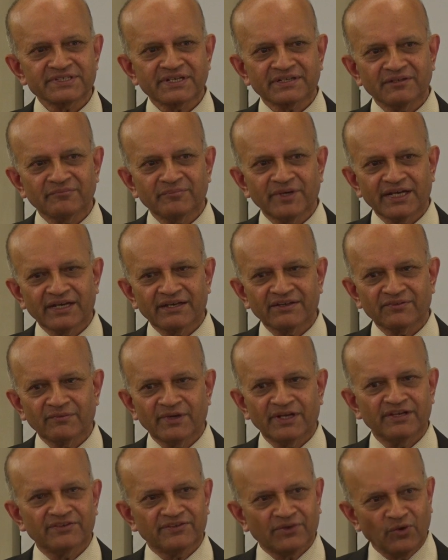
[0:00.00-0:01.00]
sector banks
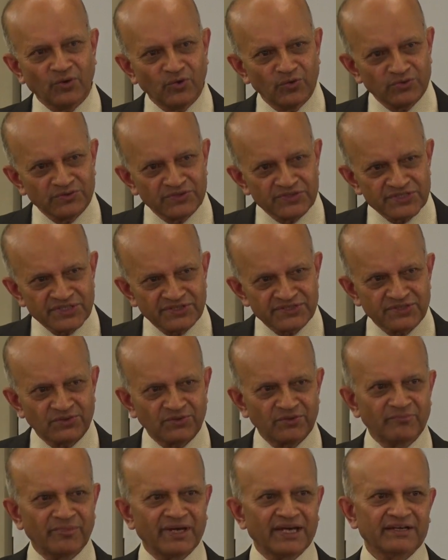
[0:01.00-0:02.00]
when it owns its
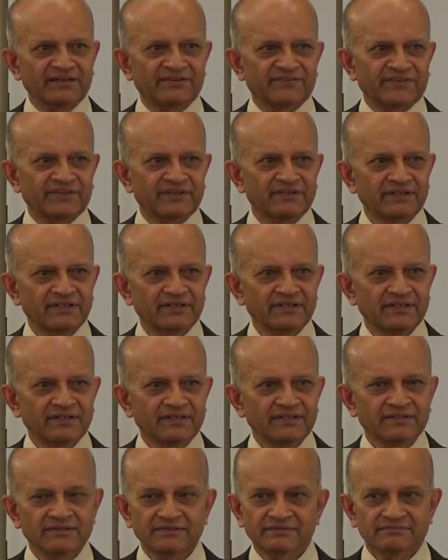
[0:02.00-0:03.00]
own banks?
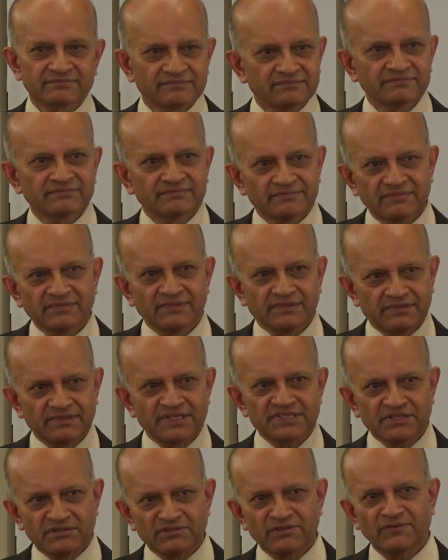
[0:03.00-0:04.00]

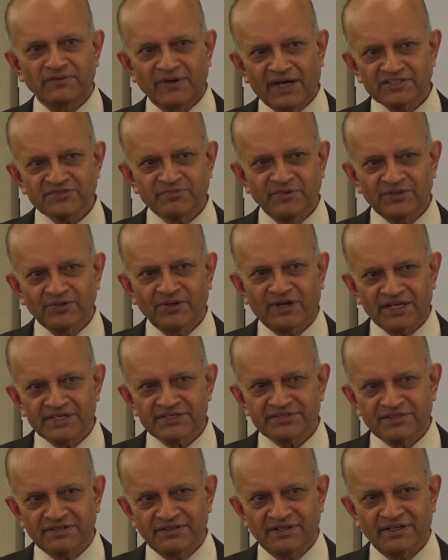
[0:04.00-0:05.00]
This is, you've asked me to
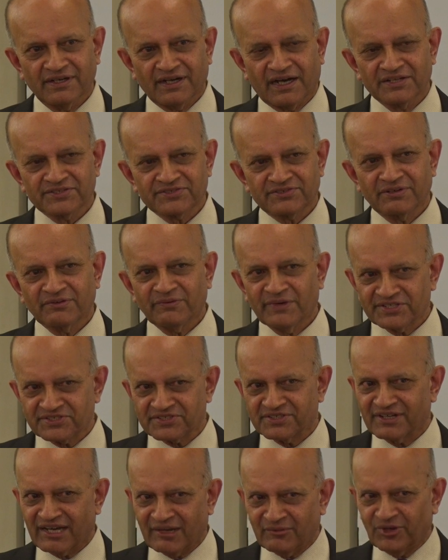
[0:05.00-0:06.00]
answer a
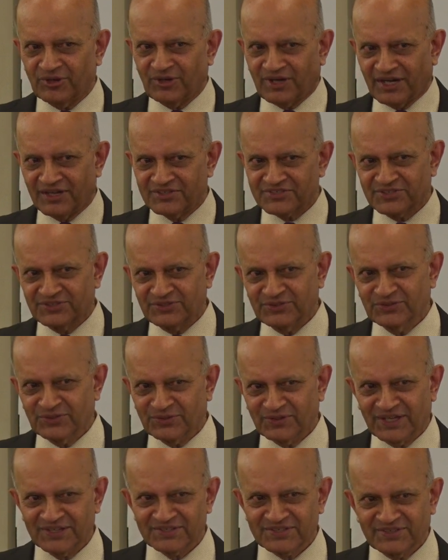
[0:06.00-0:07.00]
question. I'm going to ask you
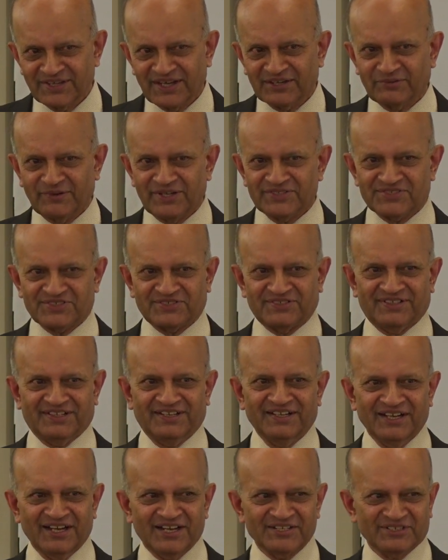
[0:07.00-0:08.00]
to answer that question,
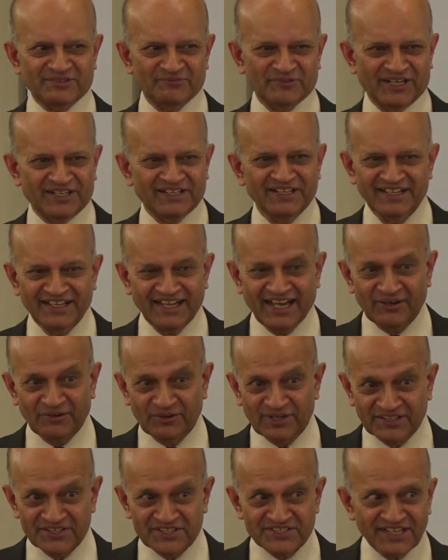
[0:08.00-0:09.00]
Ashima. I
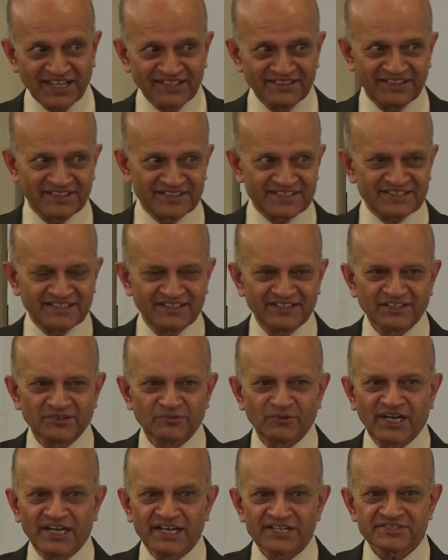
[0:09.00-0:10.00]
don't understand this.
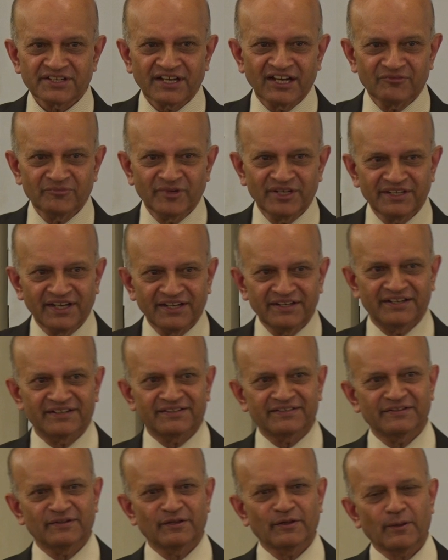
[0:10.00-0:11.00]
Why has the government done it?
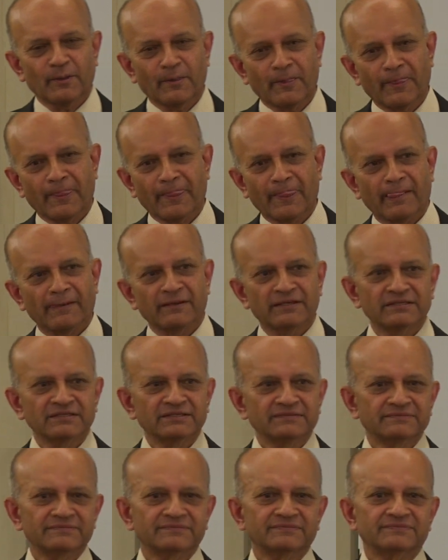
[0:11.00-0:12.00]
There's a perception
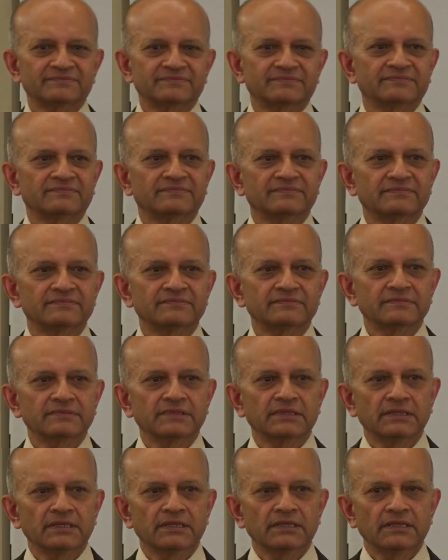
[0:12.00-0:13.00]
private banks will not do
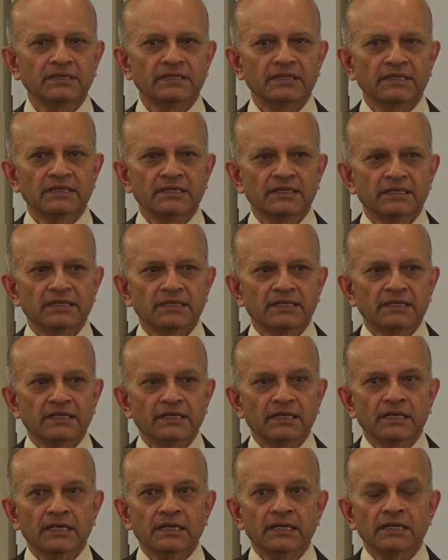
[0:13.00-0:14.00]
it
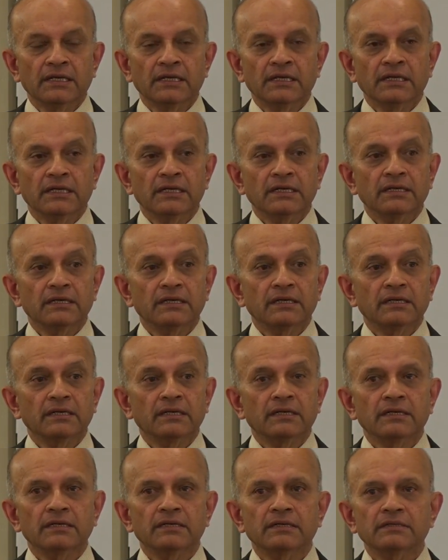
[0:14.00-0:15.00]
because it's not
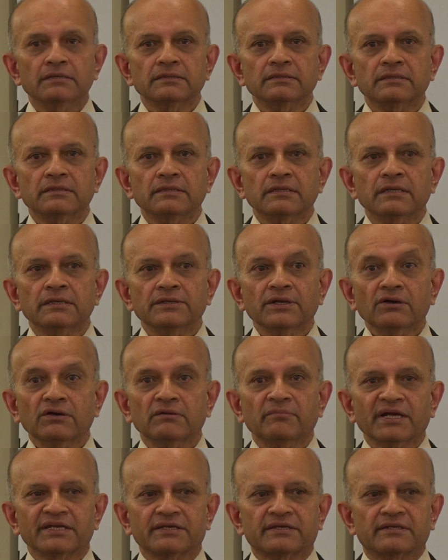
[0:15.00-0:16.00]
profitable. No,
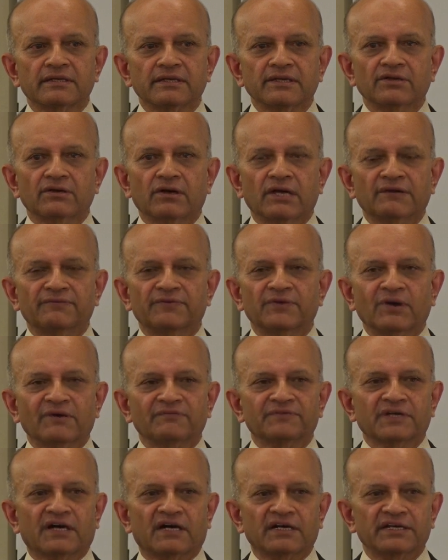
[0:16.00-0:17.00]
but you know, if you
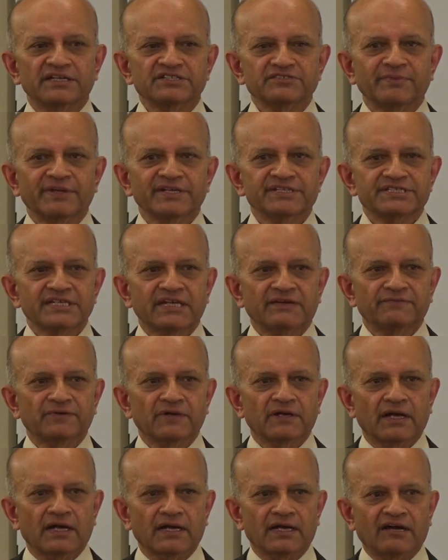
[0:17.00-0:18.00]
have targets being set for
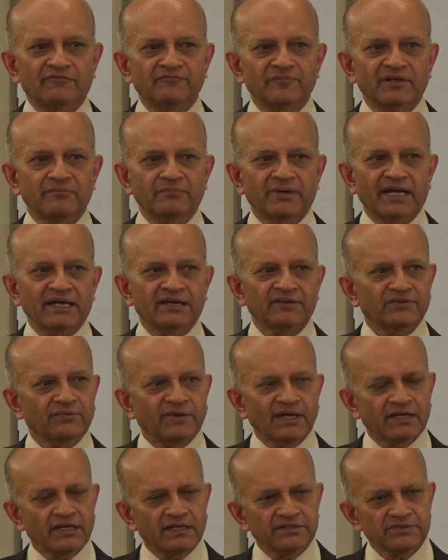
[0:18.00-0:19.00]
government banks,
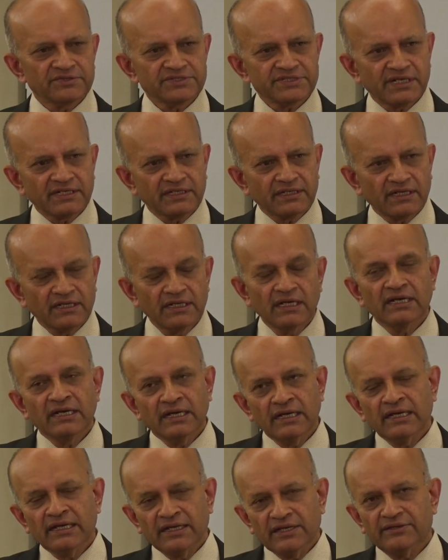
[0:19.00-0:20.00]
why can't you set targets?
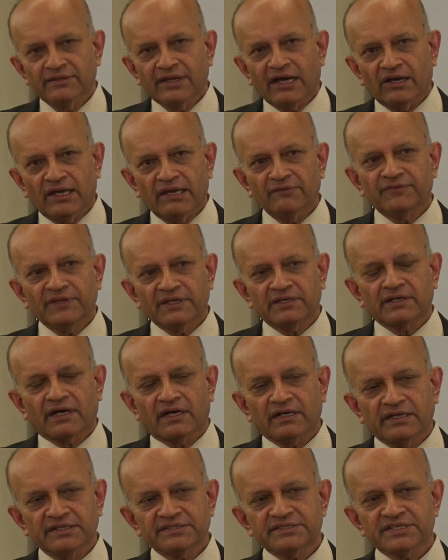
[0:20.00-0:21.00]
Now, if the
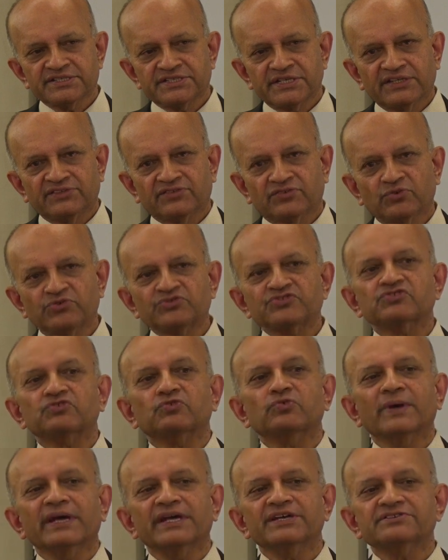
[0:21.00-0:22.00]
targets are set through
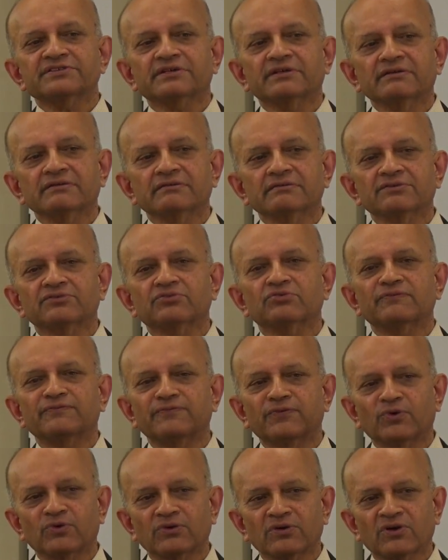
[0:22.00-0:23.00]
suasion, through
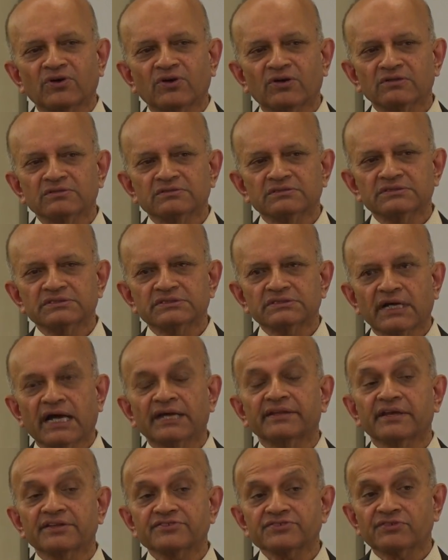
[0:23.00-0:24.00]
phone calls, I
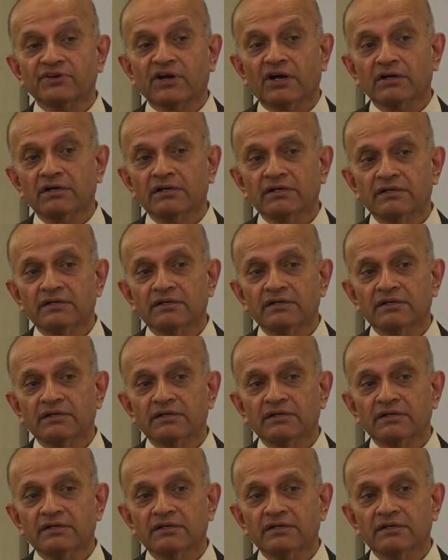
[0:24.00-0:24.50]
think it's wrong,